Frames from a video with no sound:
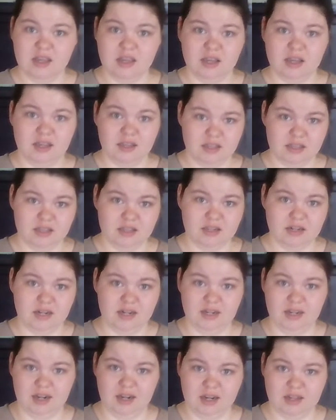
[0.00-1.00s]
Again, I
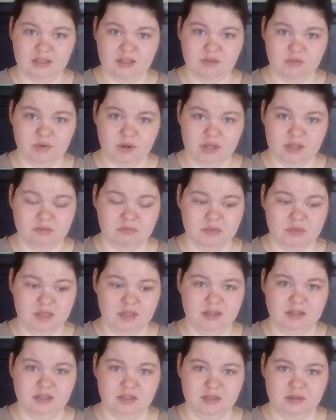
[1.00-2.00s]
highly
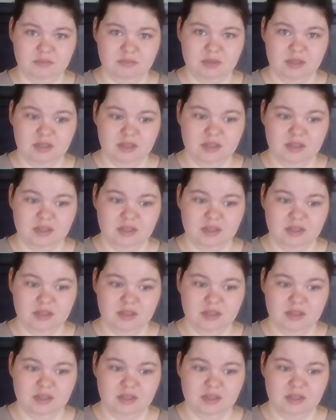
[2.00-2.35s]
recommend him.